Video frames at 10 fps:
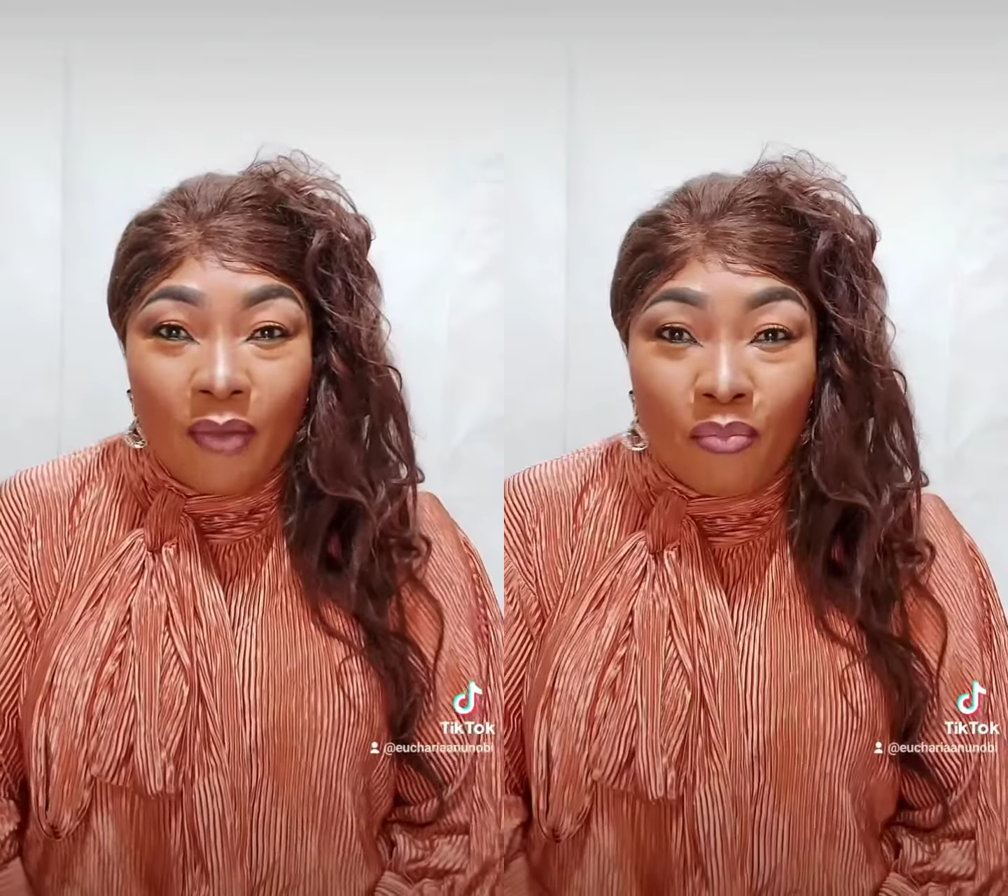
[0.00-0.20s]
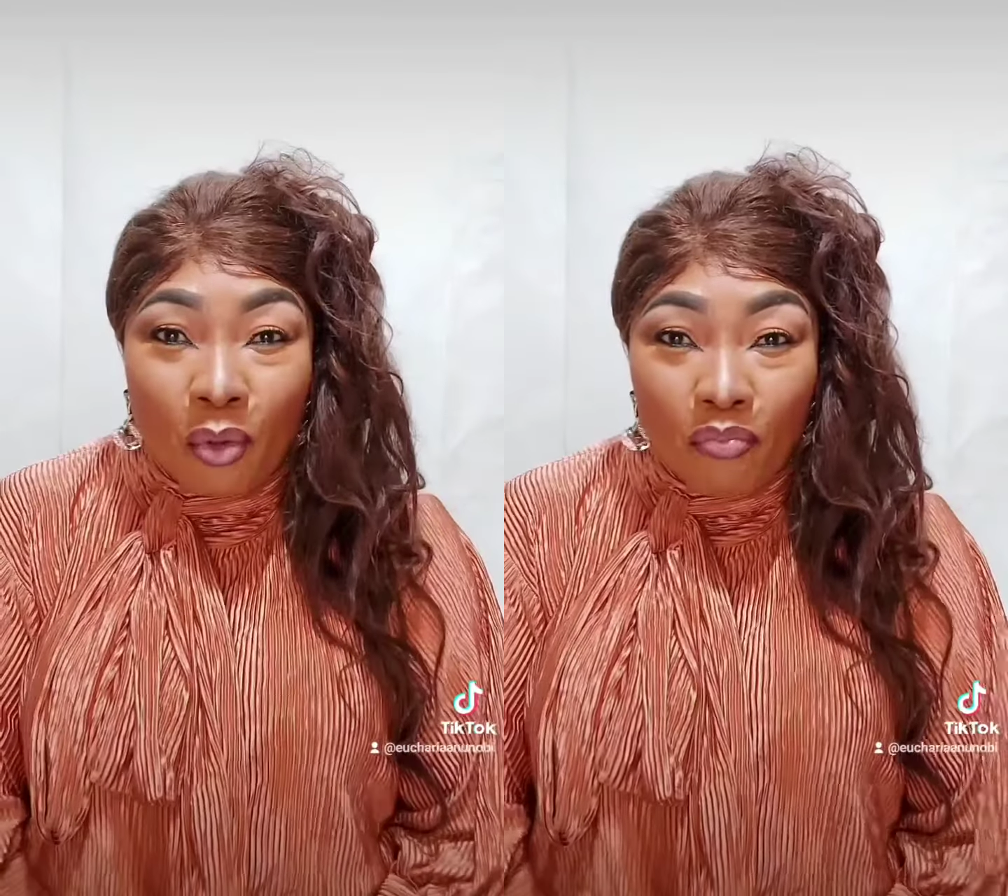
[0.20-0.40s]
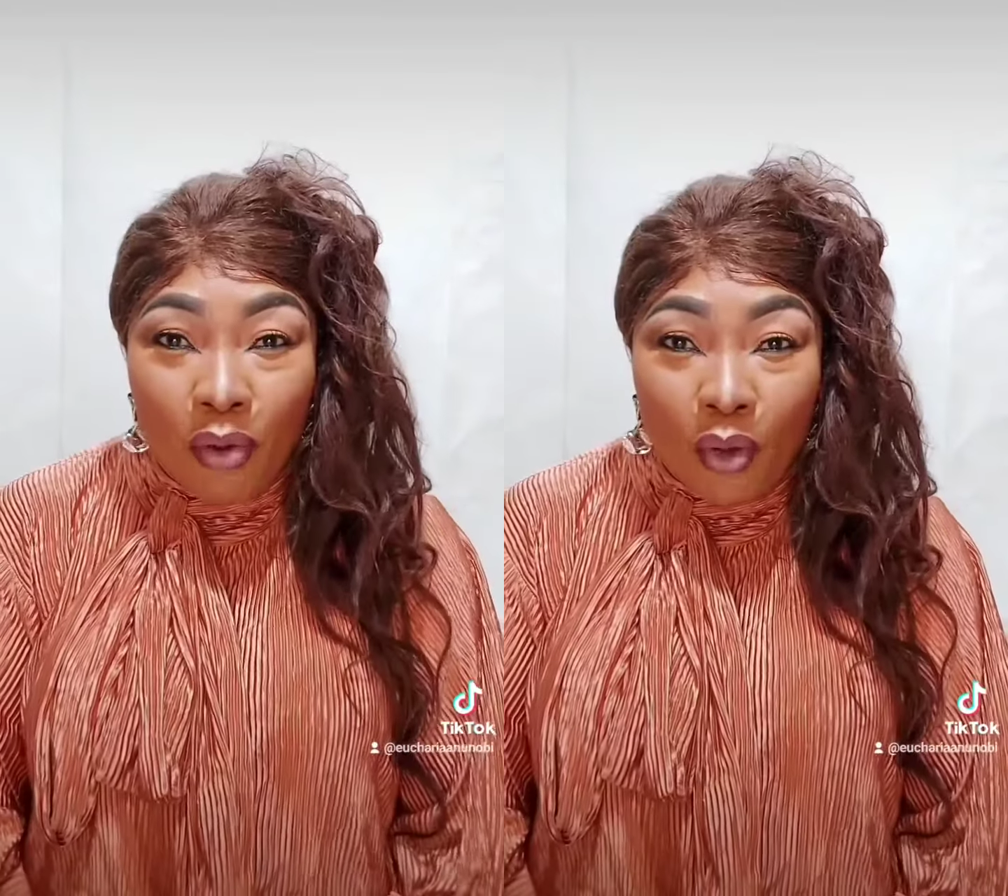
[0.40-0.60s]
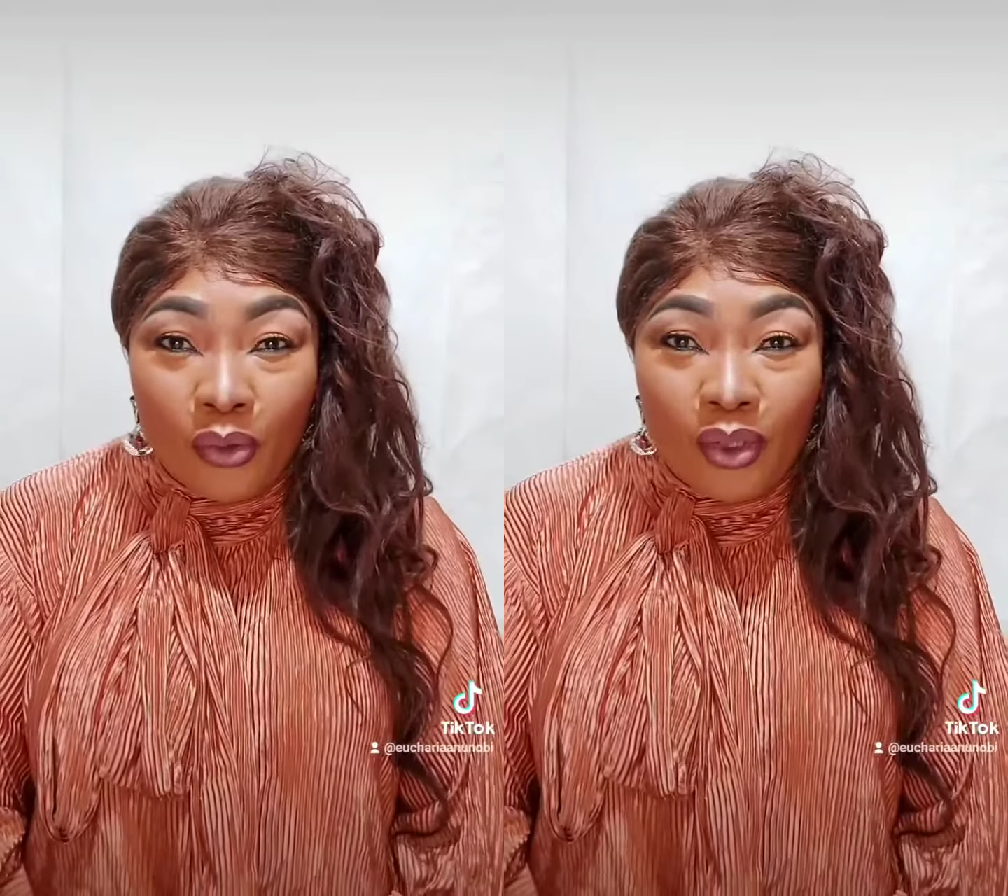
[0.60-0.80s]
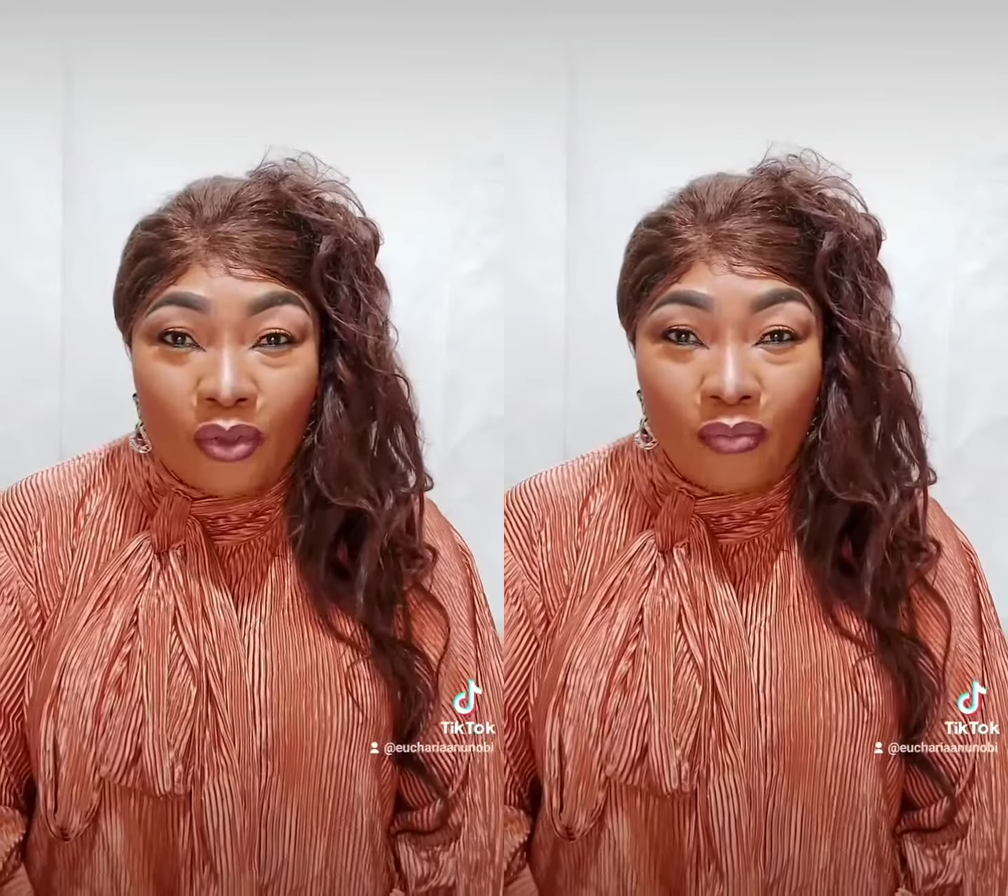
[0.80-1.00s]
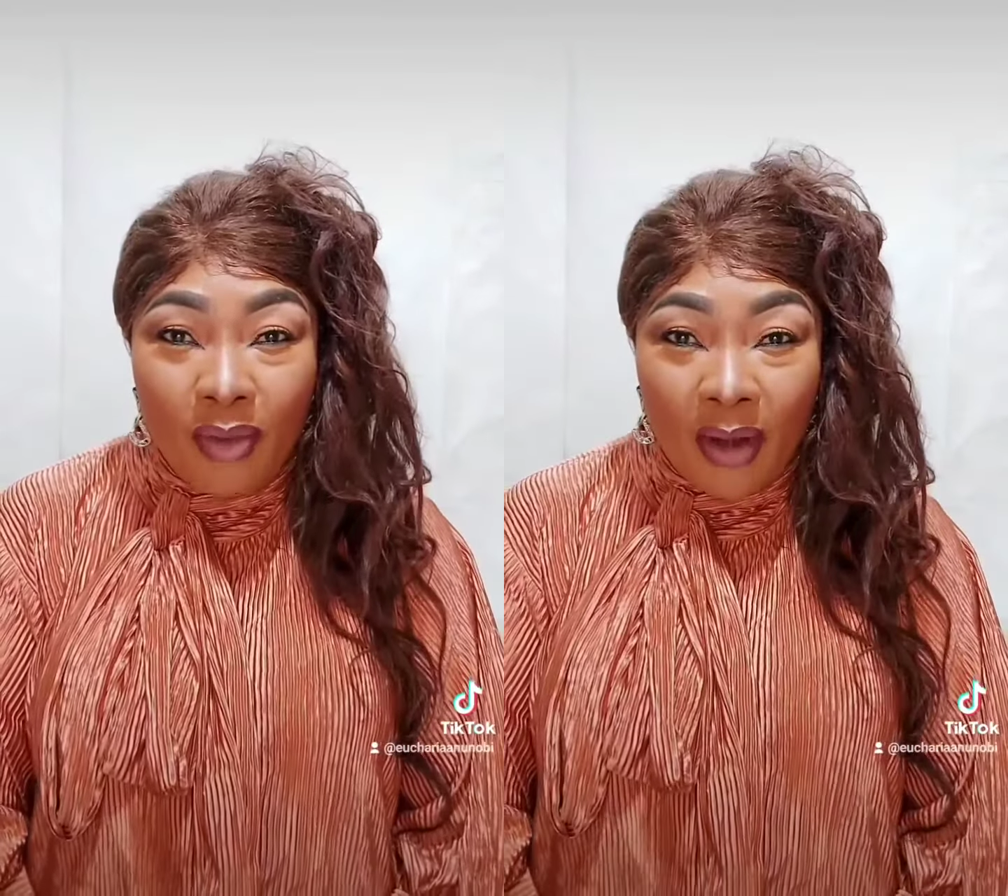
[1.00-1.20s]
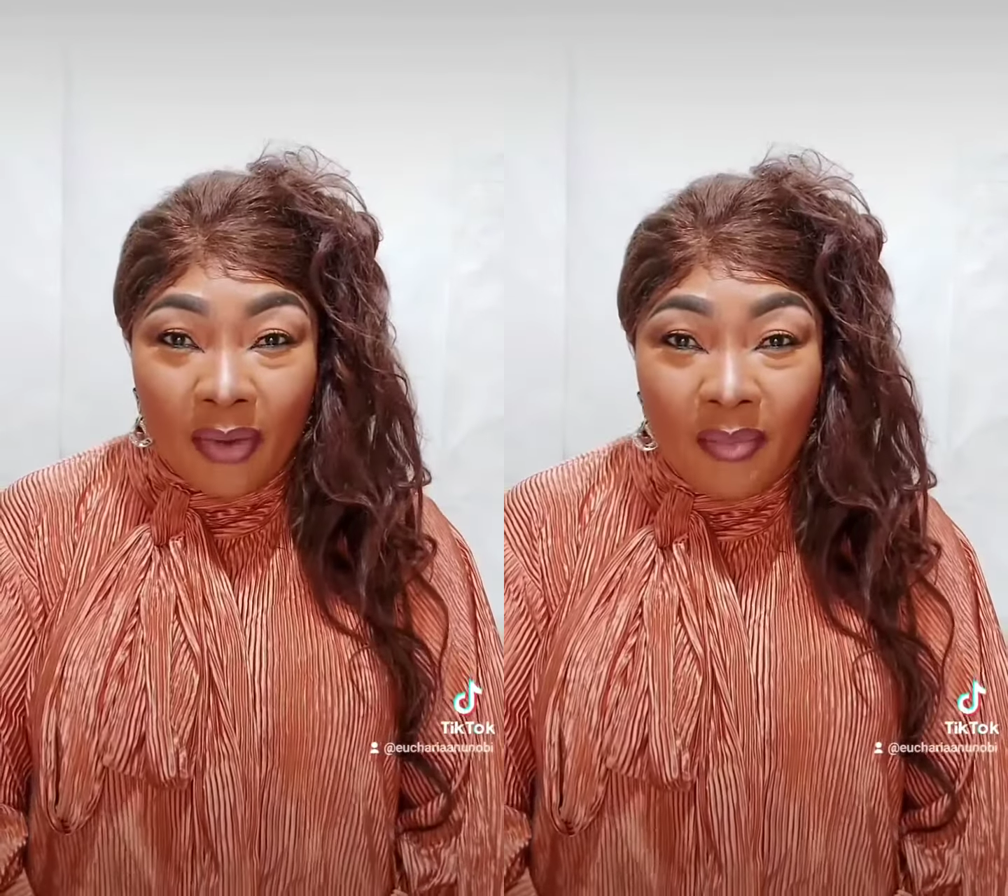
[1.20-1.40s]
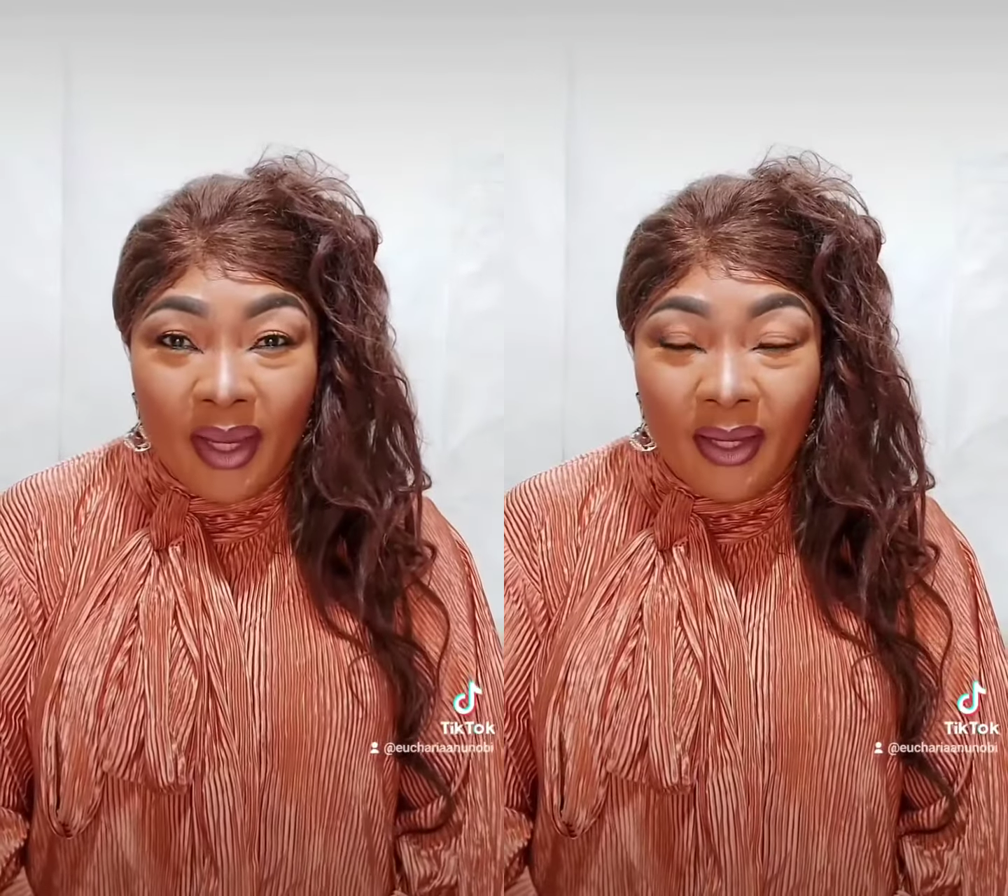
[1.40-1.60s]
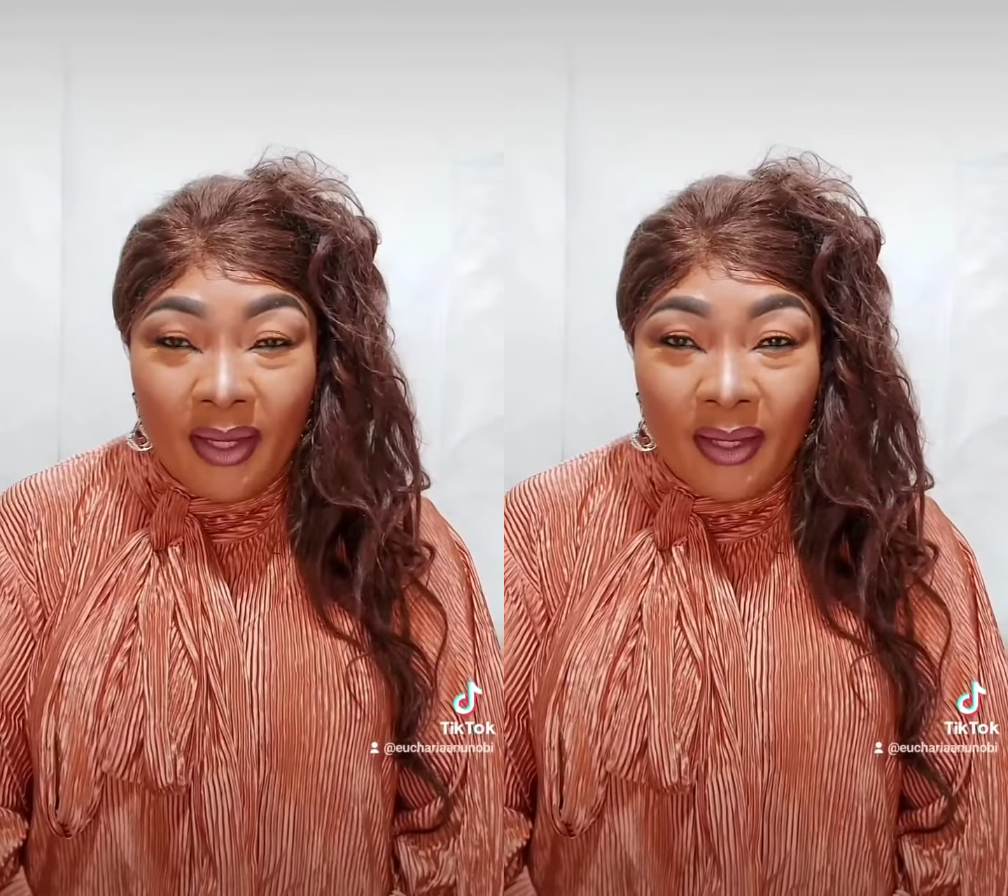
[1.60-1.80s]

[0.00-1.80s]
proposed to marry me.